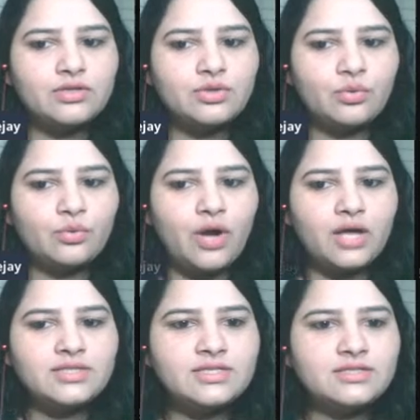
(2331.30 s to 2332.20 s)
So
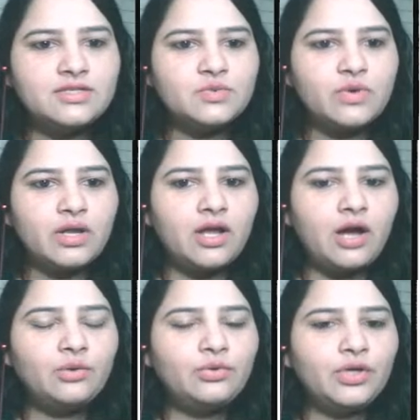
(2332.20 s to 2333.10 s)
answer this one.
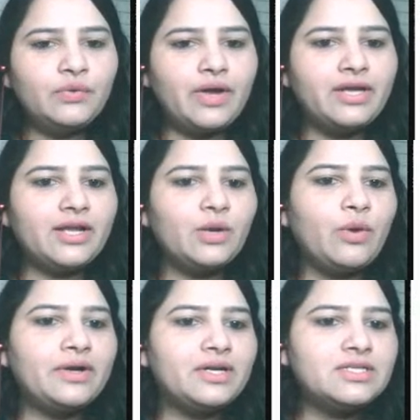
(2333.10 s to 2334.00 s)
How do you write
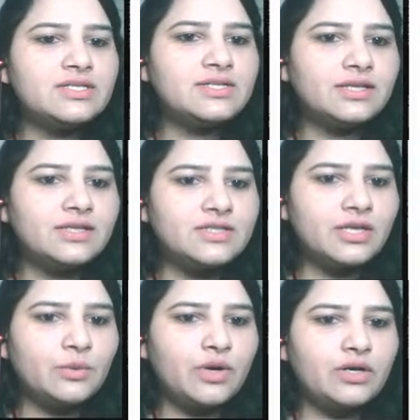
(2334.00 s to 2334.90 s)
advantages and
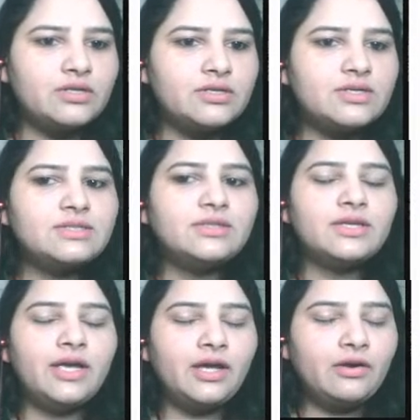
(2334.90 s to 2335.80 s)
disadvantages?
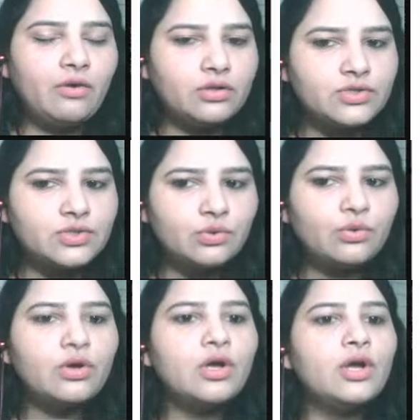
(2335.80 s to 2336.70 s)
Here
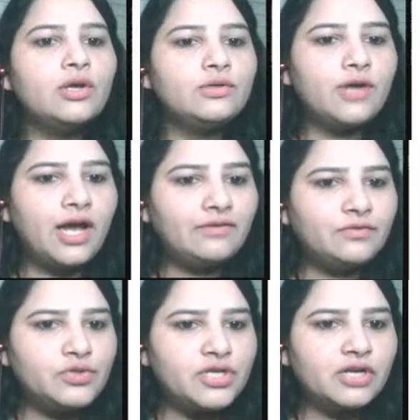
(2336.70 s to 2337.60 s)
also, you
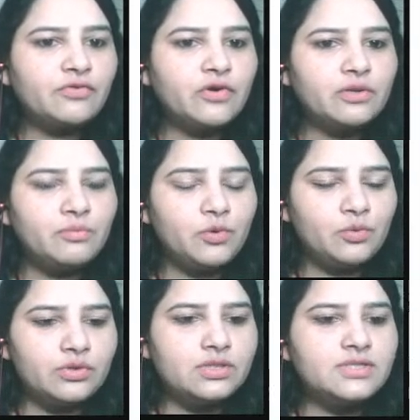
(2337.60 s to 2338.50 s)
have to check for the
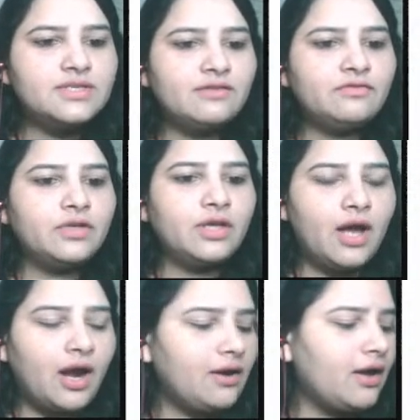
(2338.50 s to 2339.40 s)
plurals. If they
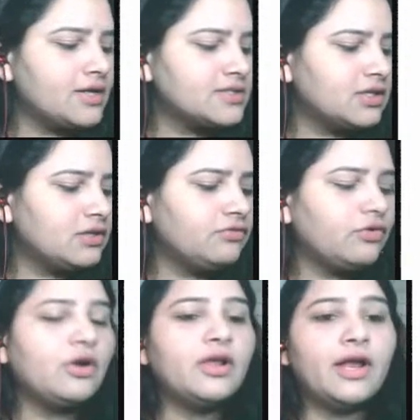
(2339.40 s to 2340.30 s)
are asking for